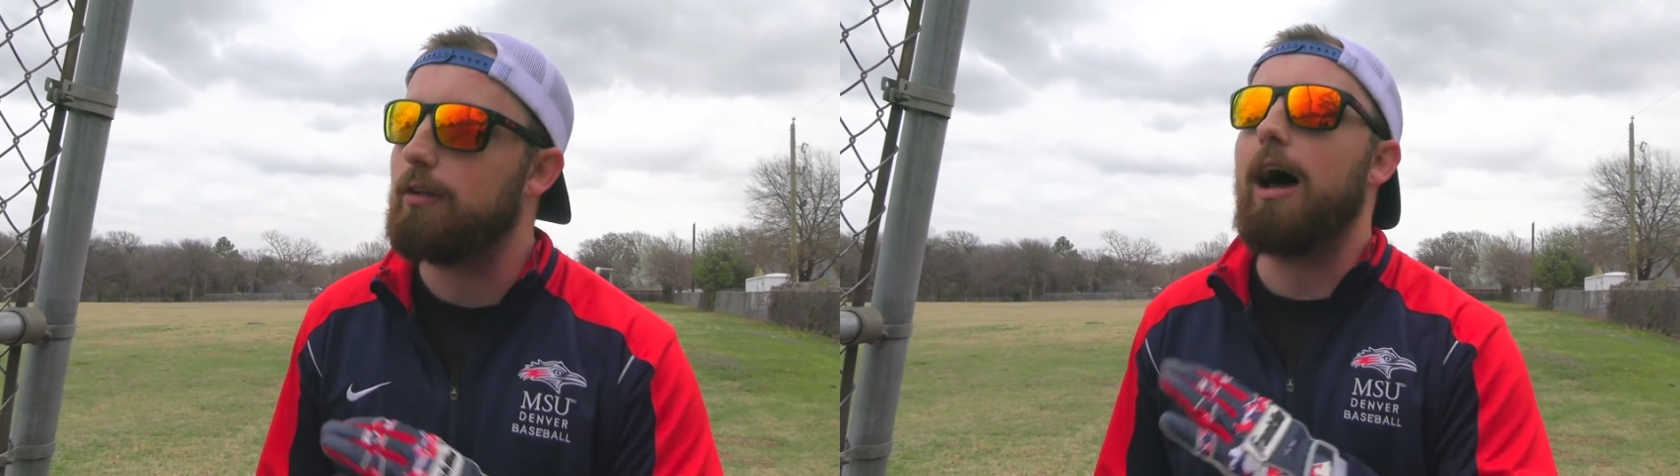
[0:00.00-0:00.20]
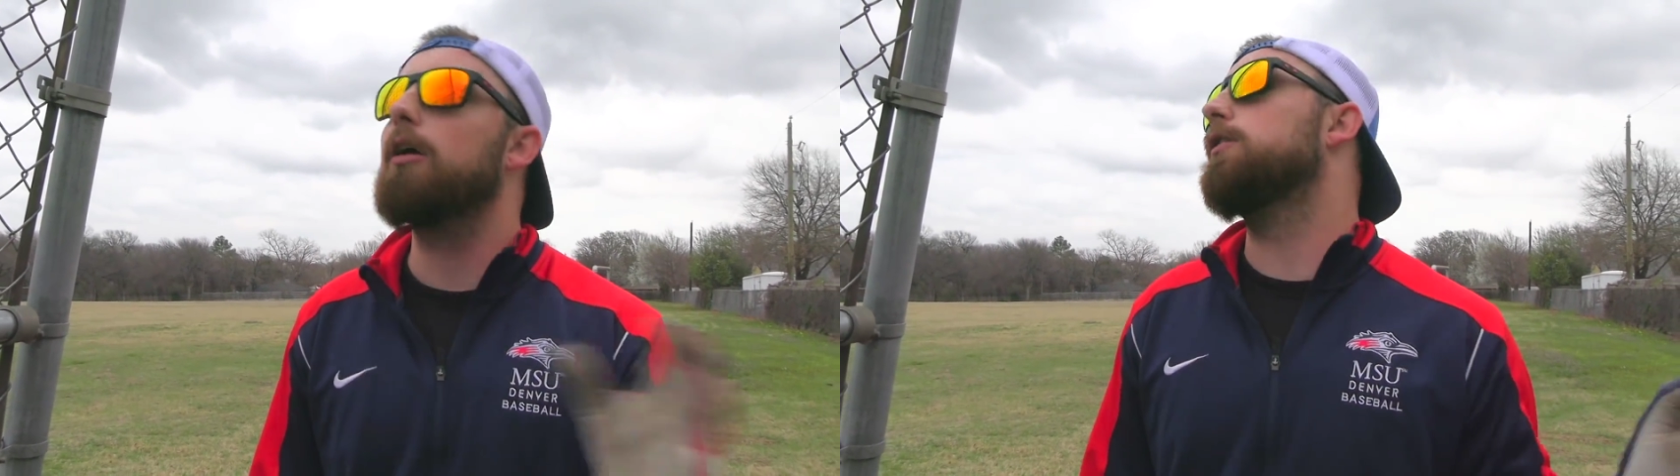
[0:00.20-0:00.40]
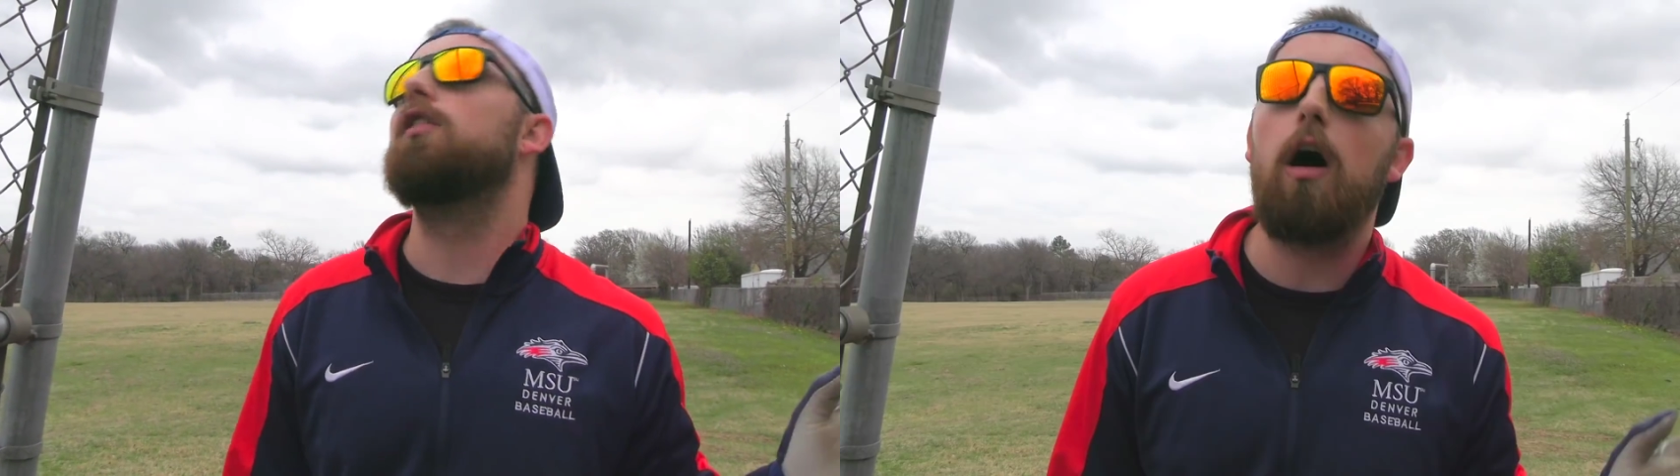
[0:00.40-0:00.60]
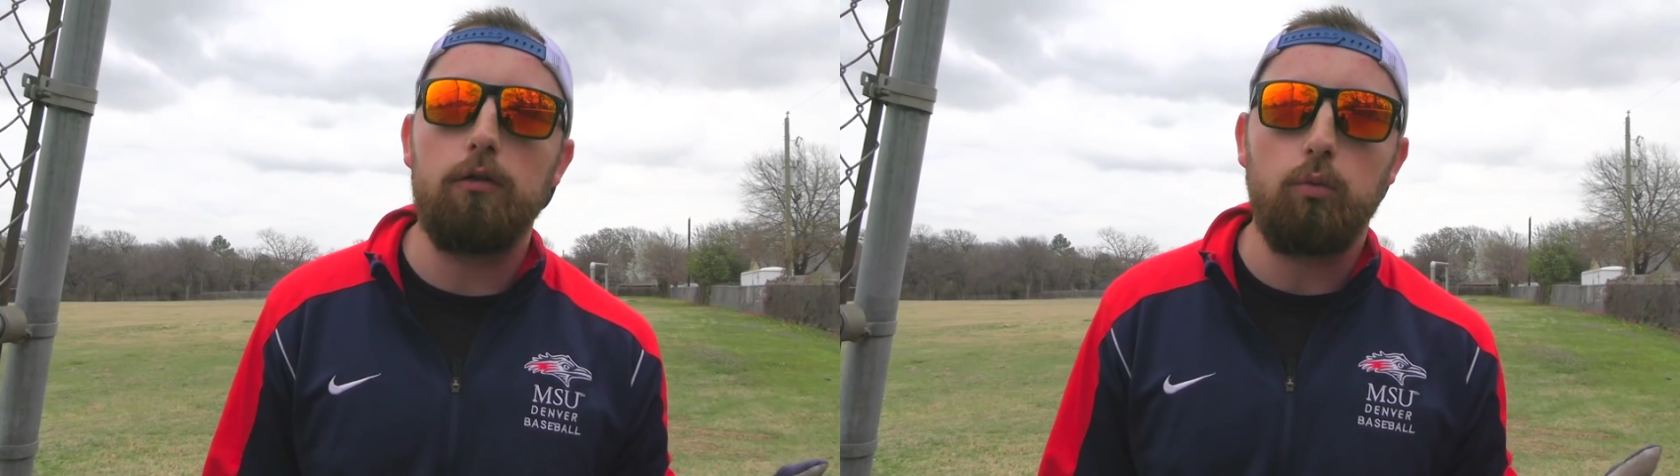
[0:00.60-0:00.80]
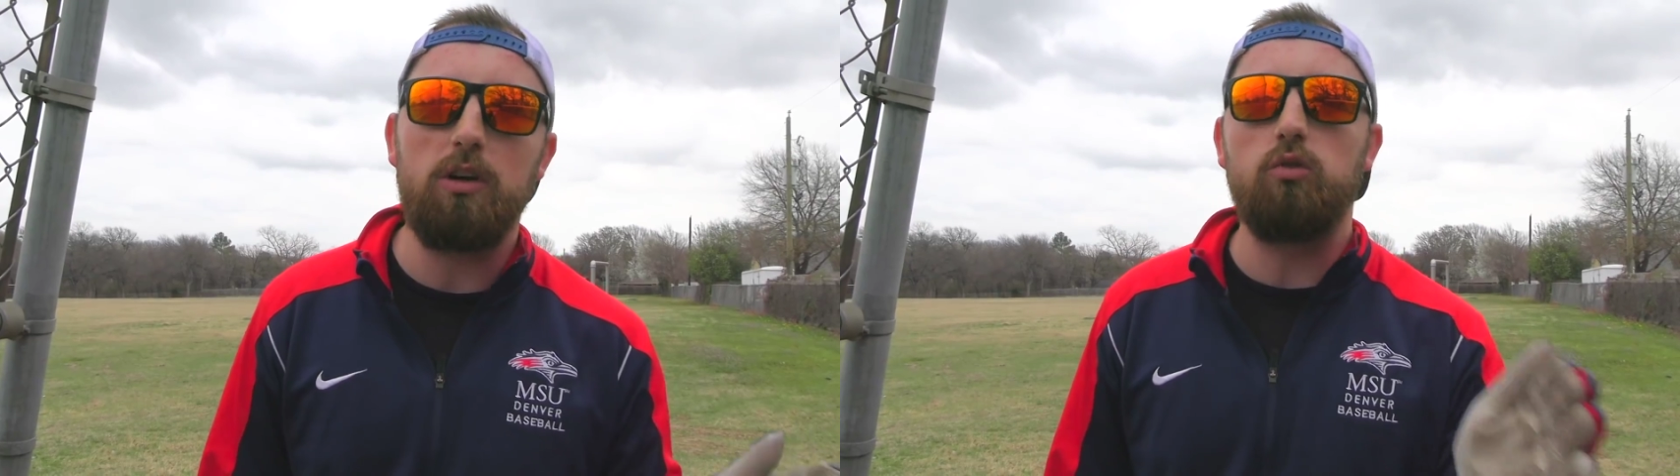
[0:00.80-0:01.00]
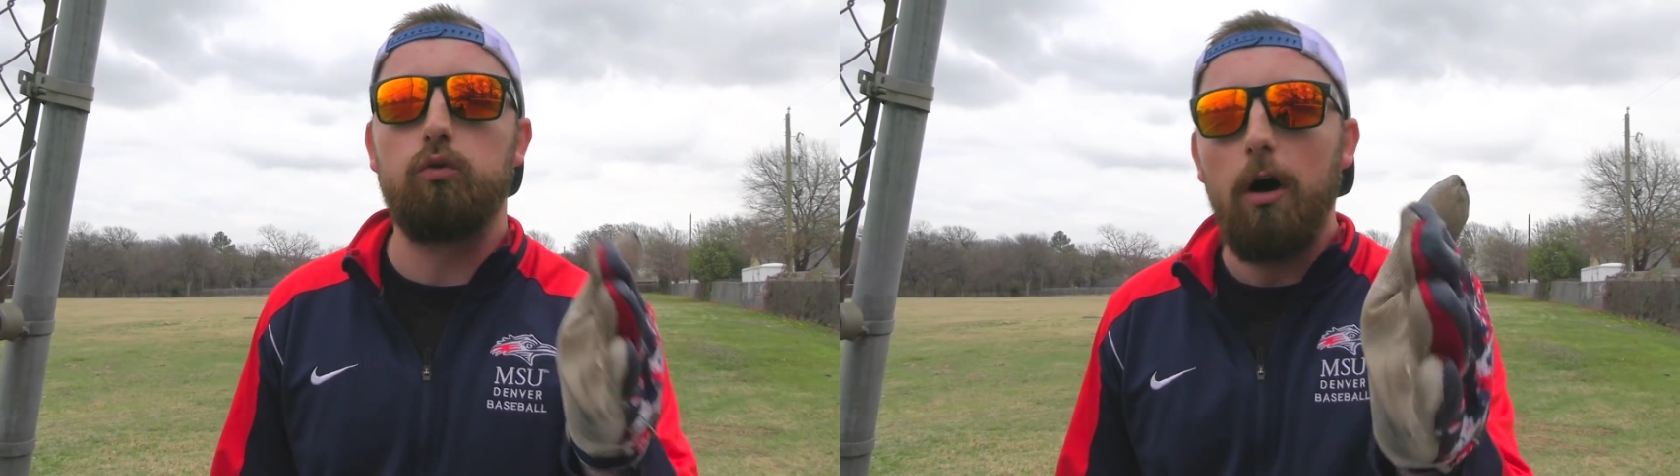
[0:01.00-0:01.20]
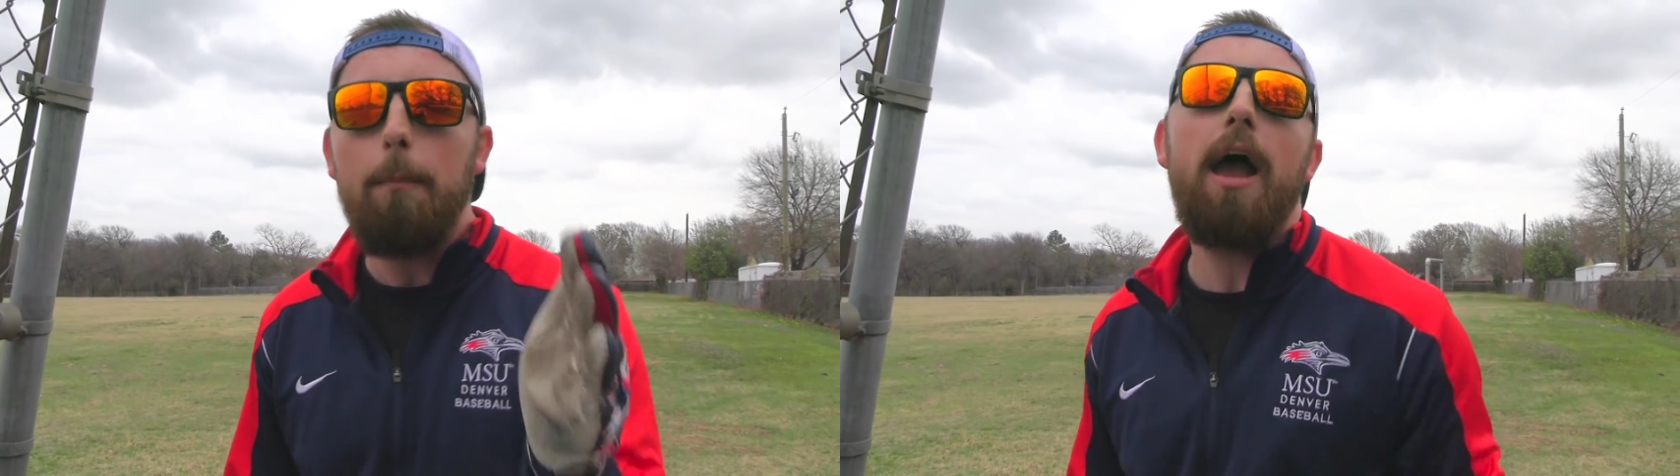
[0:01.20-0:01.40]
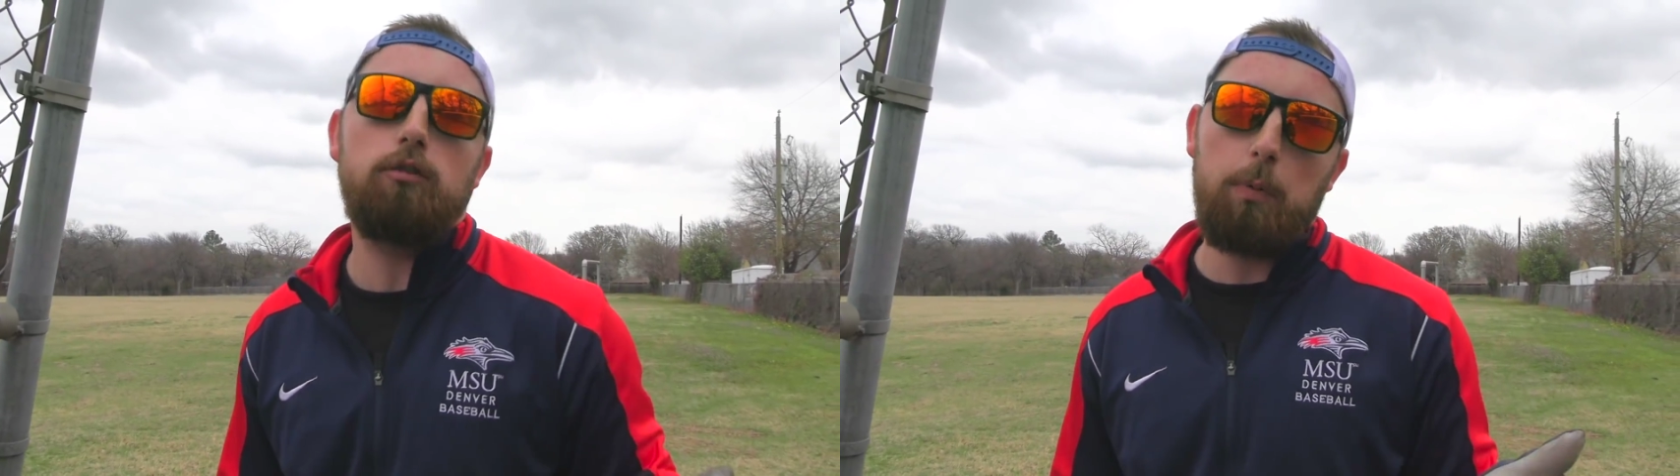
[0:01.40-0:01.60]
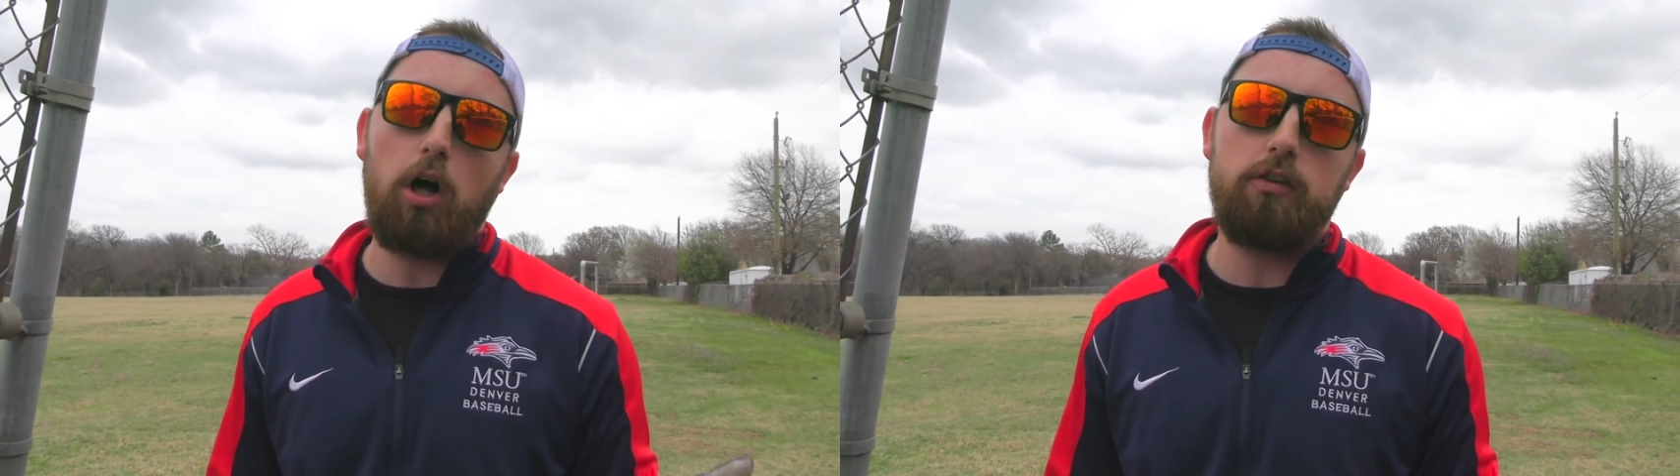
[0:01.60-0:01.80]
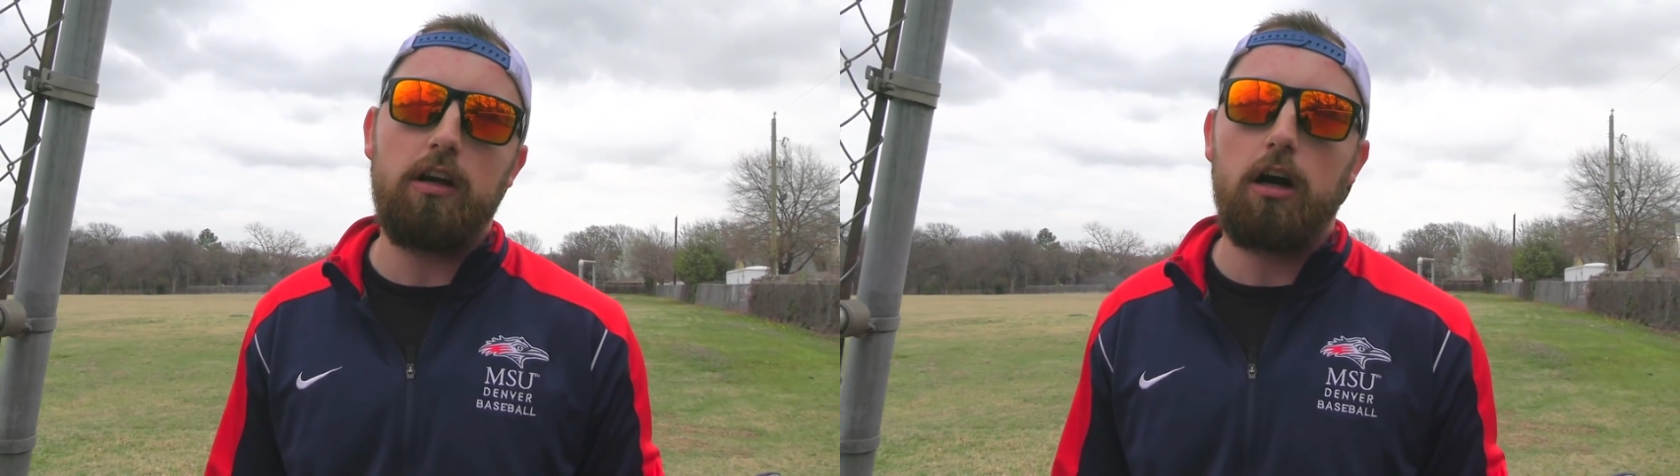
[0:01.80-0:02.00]
I don't use those. We use real
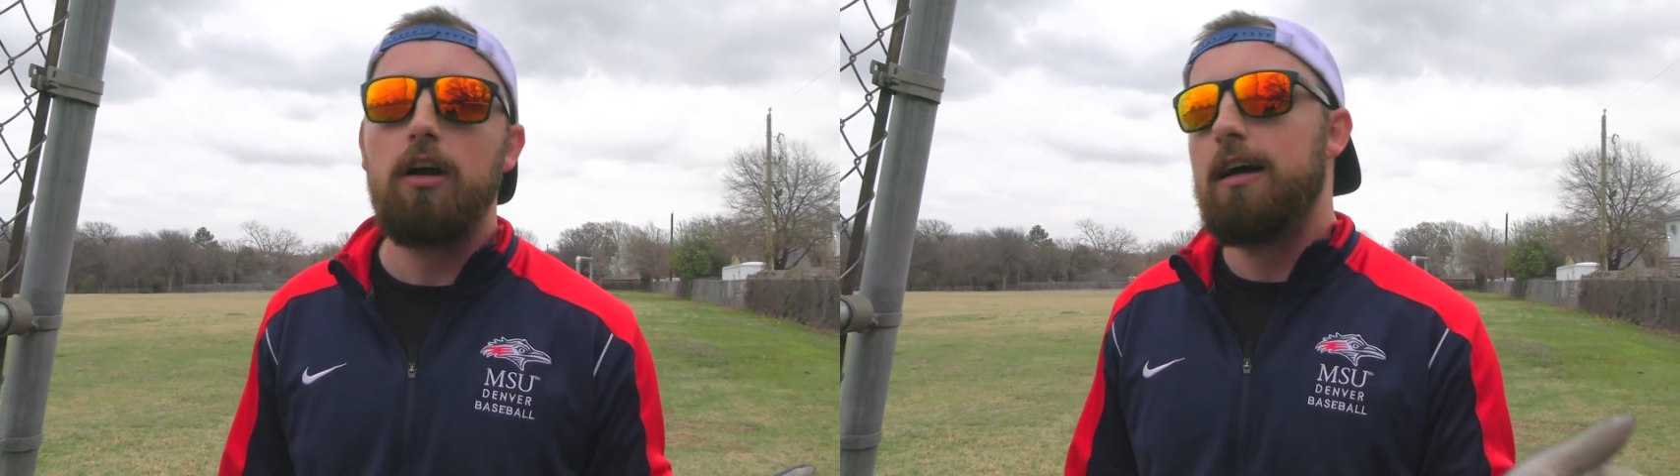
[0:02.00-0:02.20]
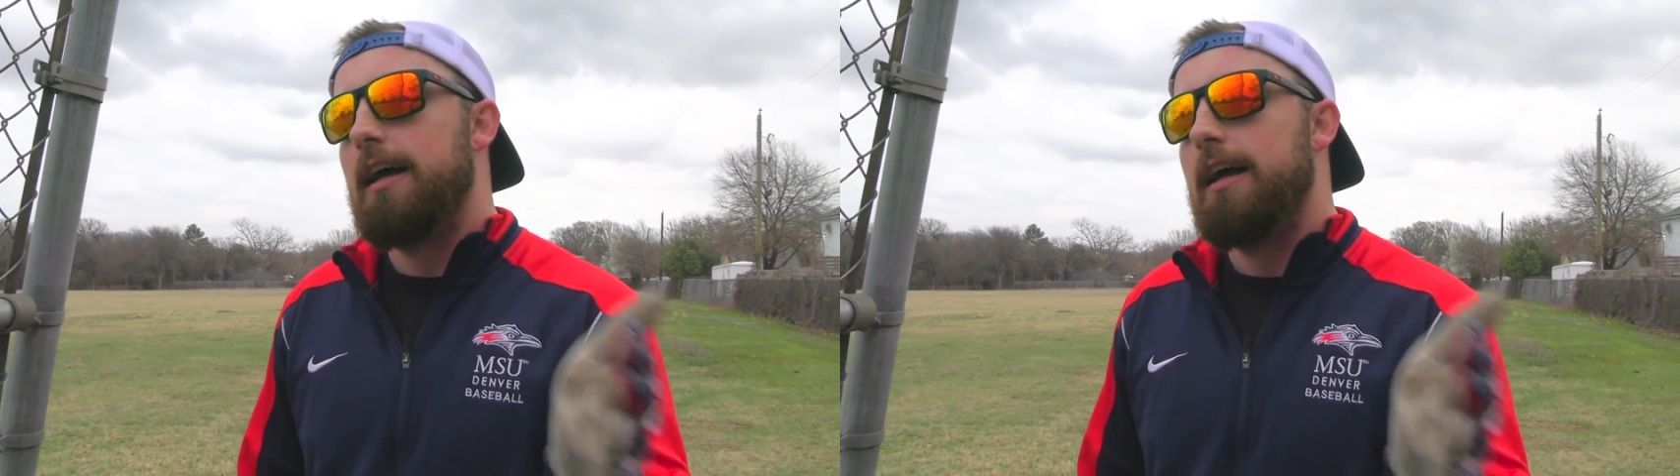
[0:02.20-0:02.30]
baseballs here.